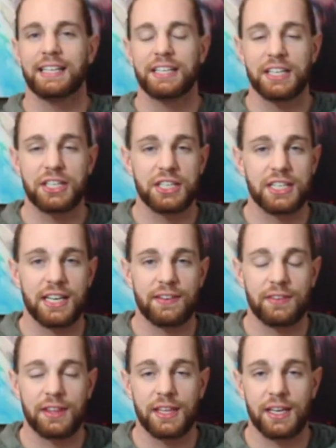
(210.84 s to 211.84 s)
In addition to
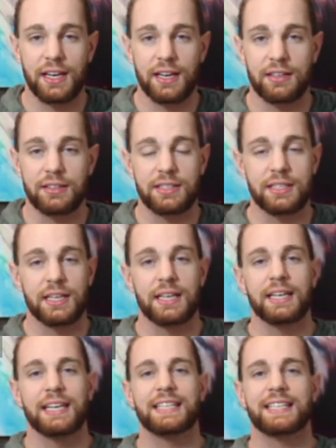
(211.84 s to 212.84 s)
everything else,
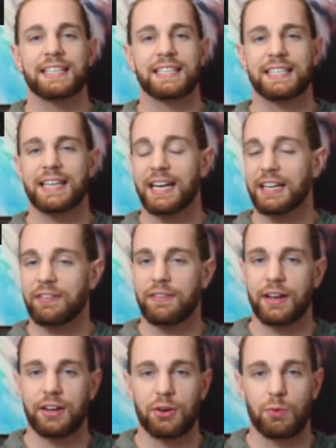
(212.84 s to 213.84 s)
he's an exciting
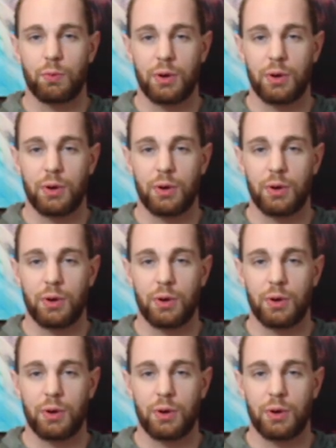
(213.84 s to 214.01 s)
fighter to